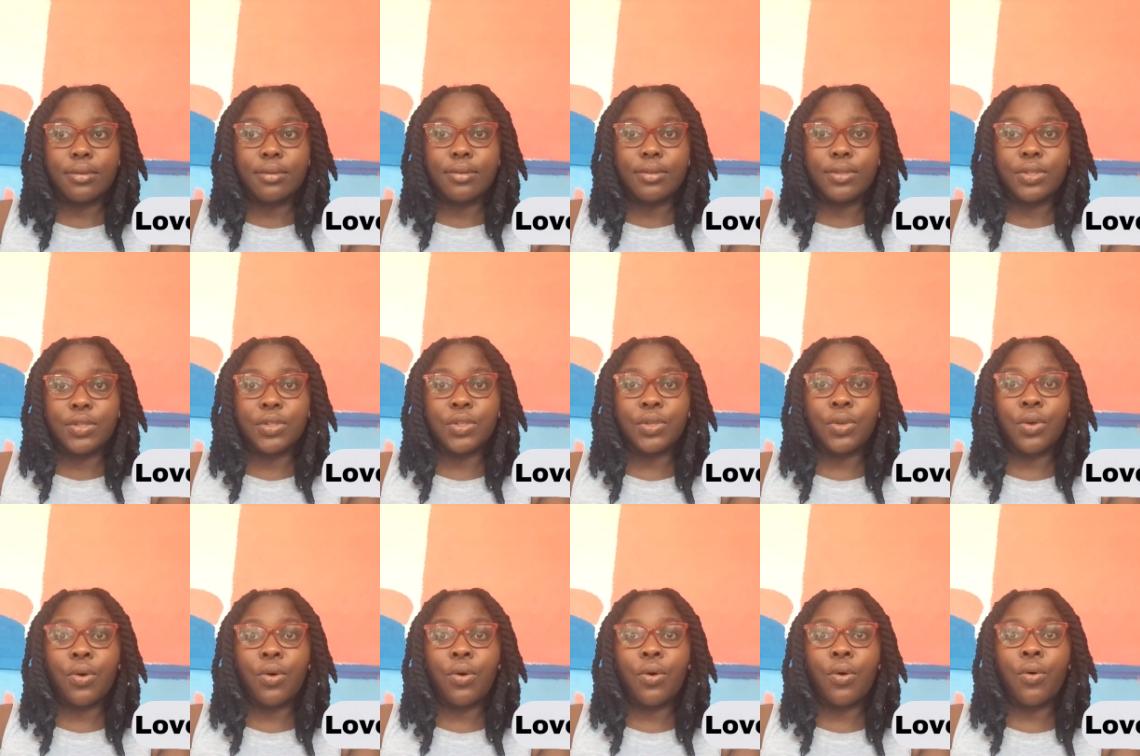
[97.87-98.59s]

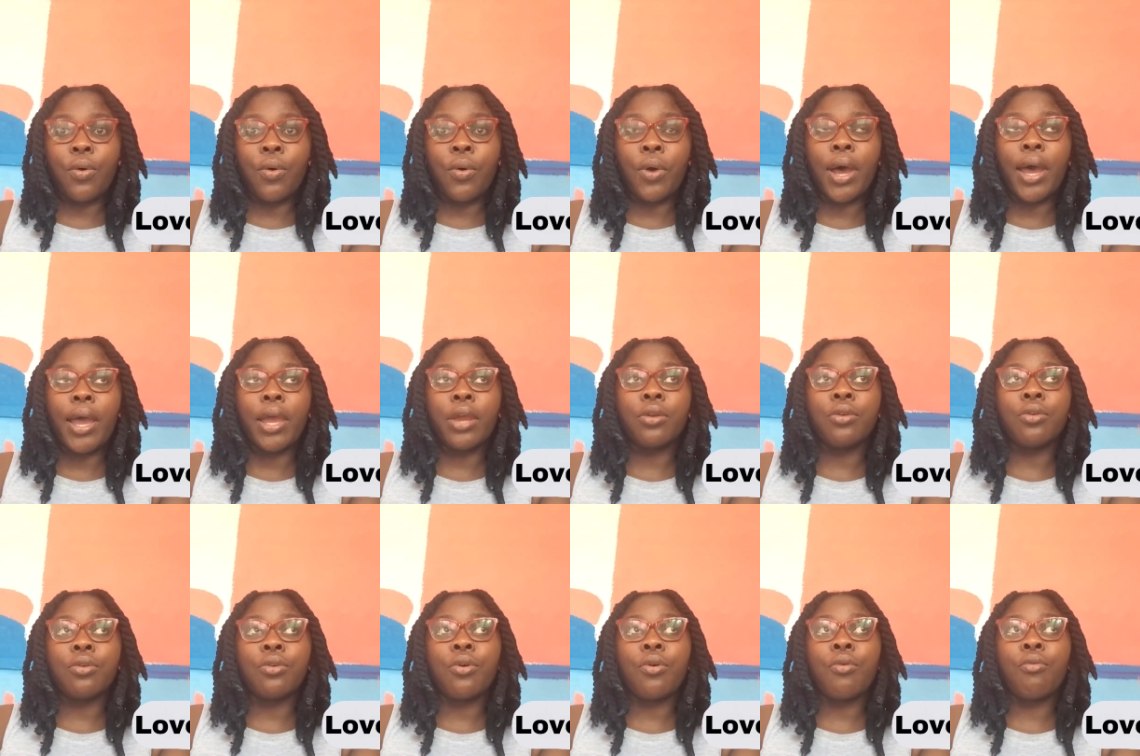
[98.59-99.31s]
So I
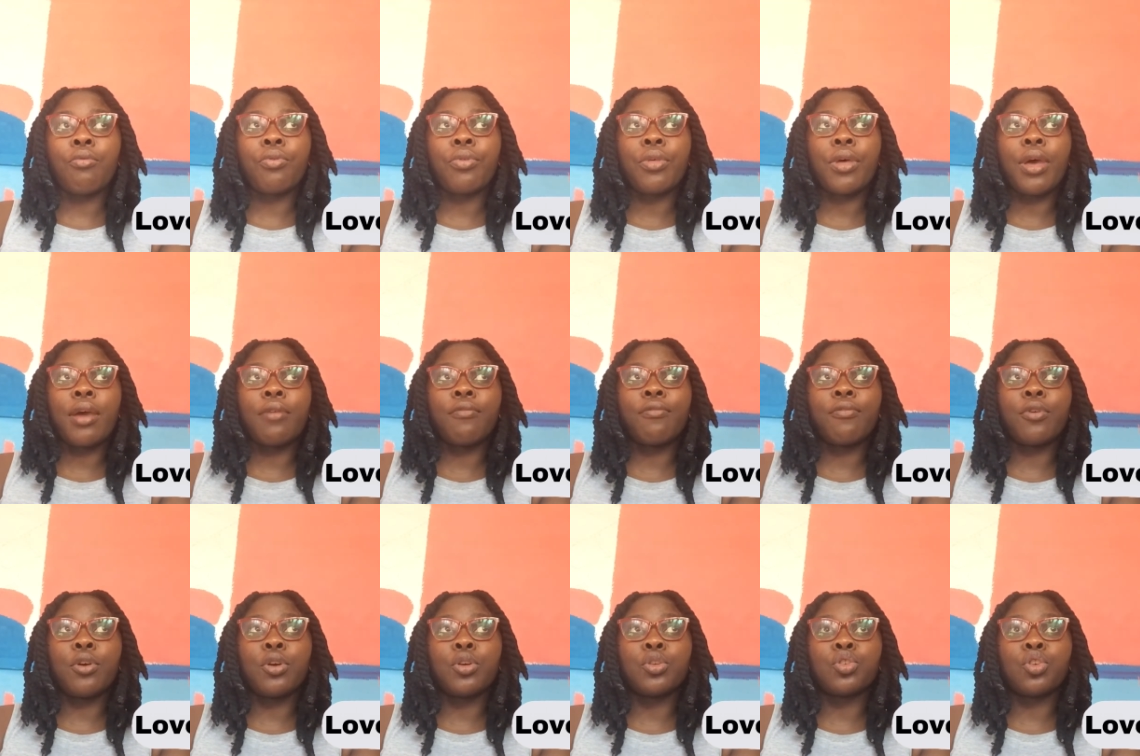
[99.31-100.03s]
know that,
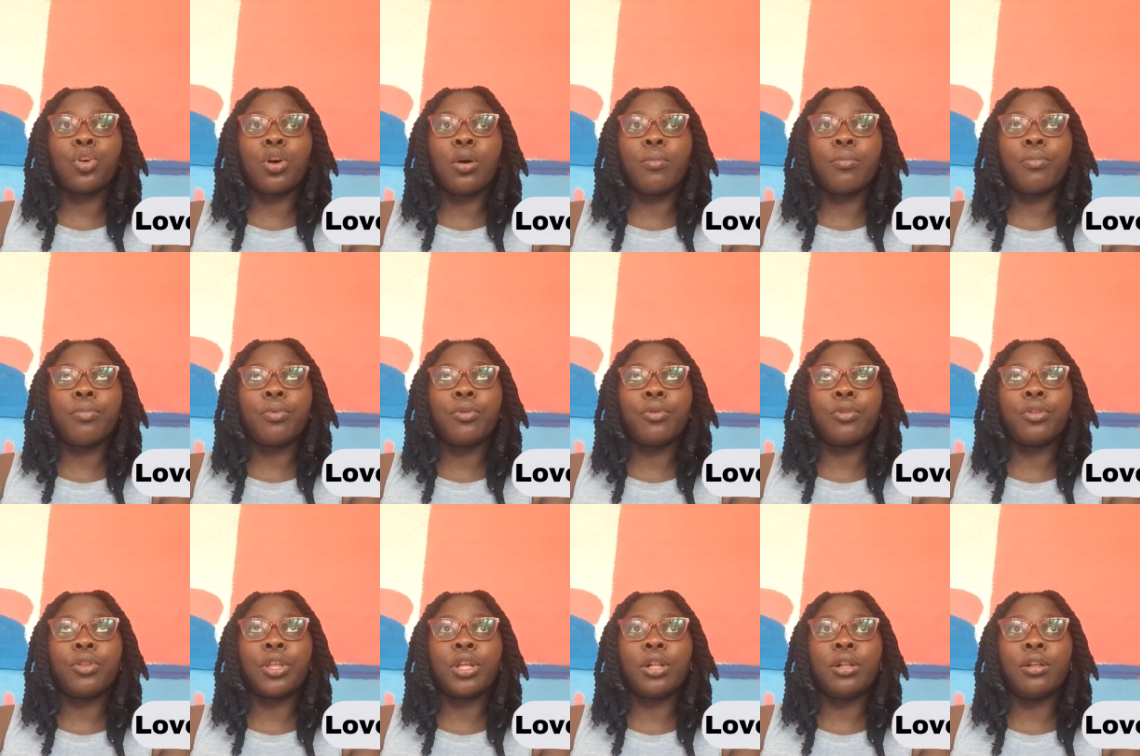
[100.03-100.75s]
for
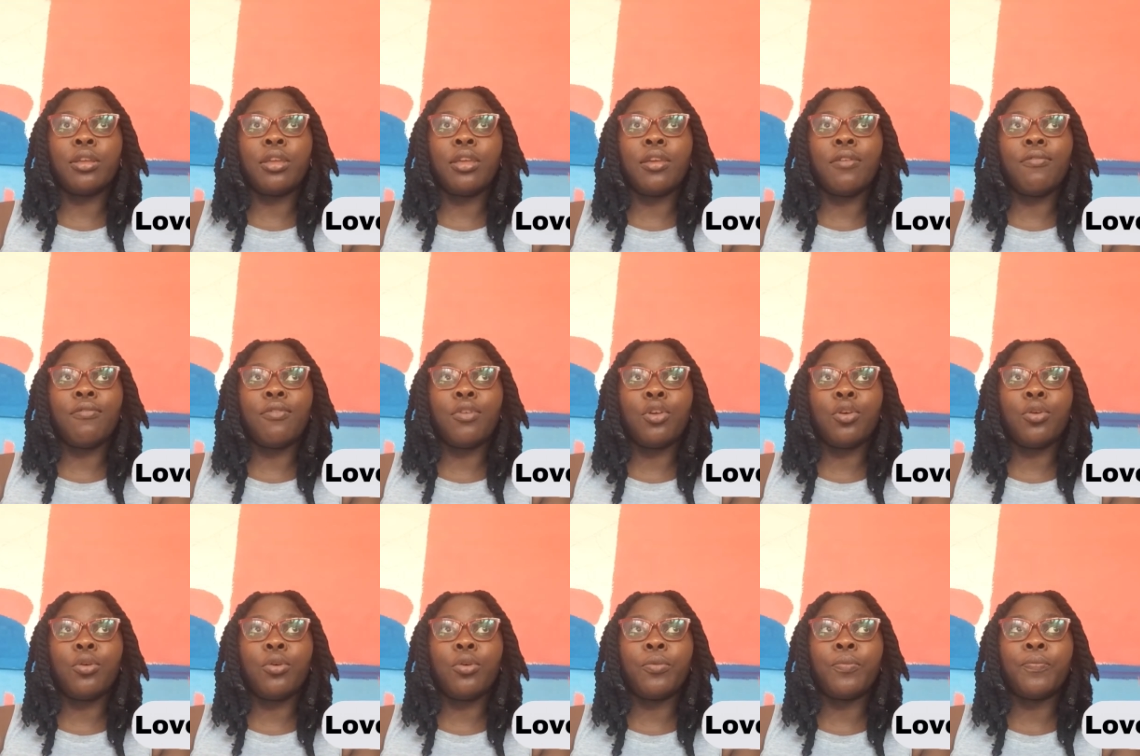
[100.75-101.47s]
example, they'll give
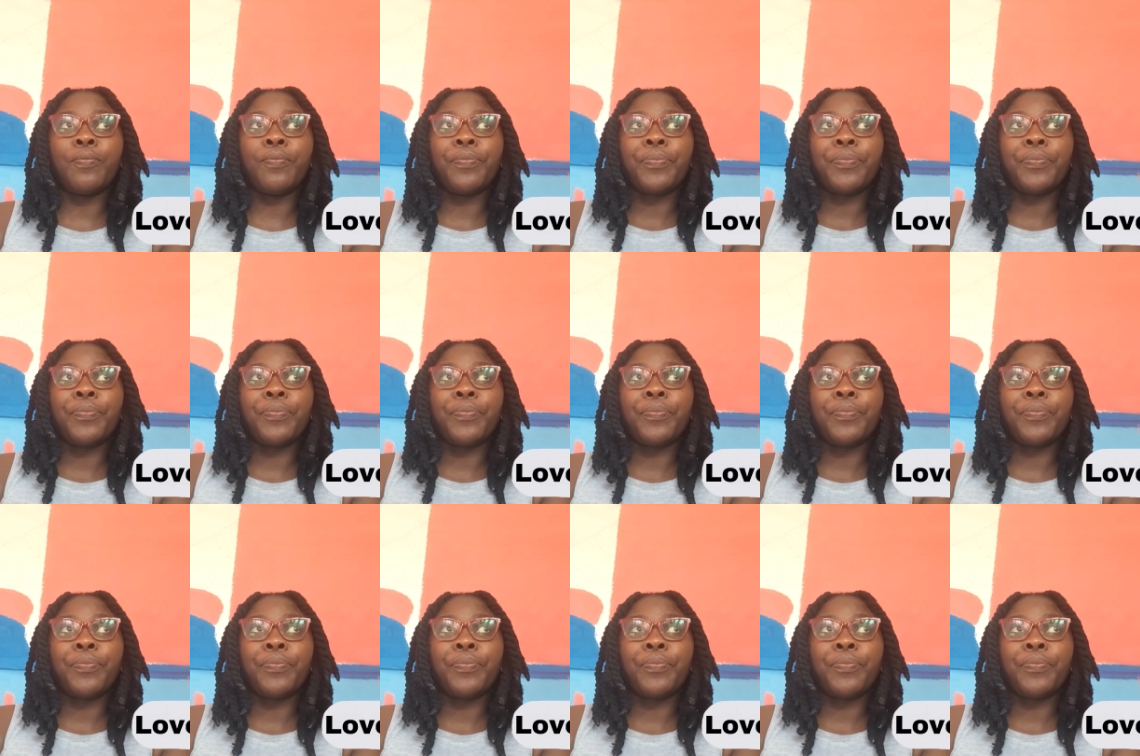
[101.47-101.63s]
you